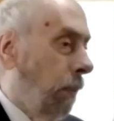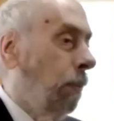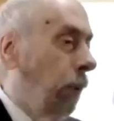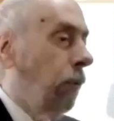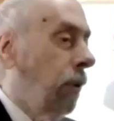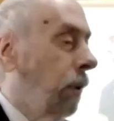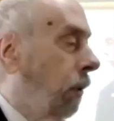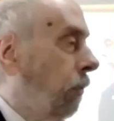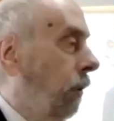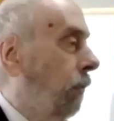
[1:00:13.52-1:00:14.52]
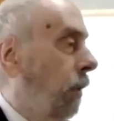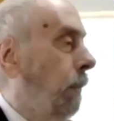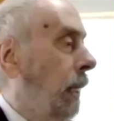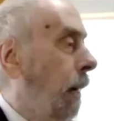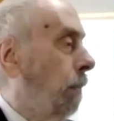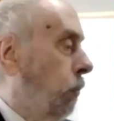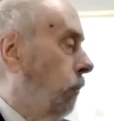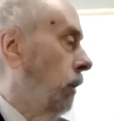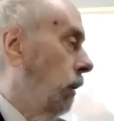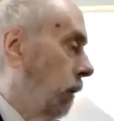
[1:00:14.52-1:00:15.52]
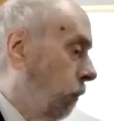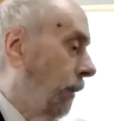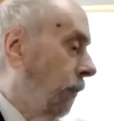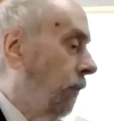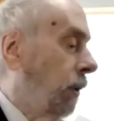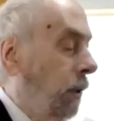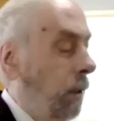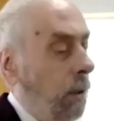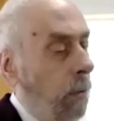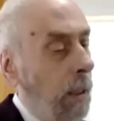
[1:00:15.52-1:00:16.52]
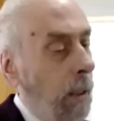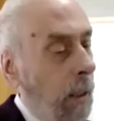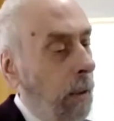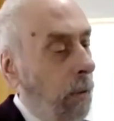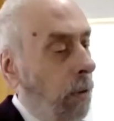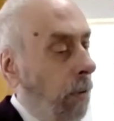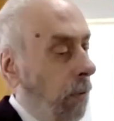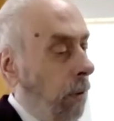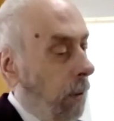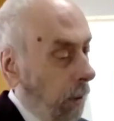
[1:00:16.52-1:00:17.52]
Putting summing up to the Western Iranian languages.